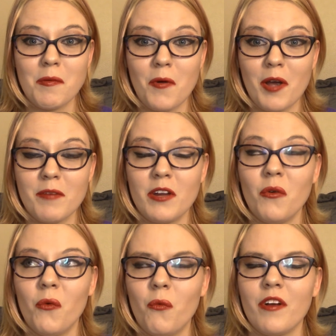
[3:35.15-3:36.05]

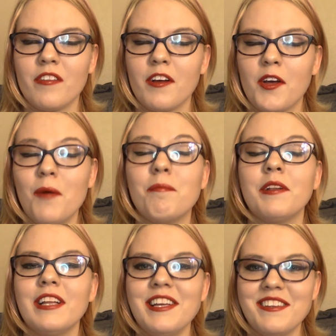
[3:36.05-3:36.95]
appointment was a
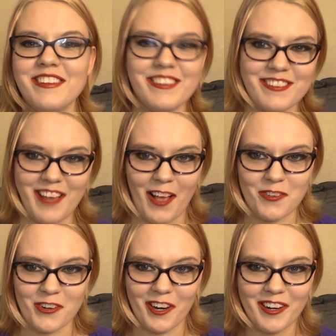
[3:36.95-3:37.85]
complete
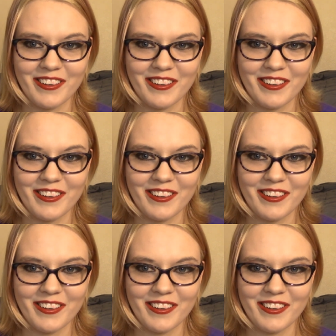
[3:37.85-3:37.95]
disaster.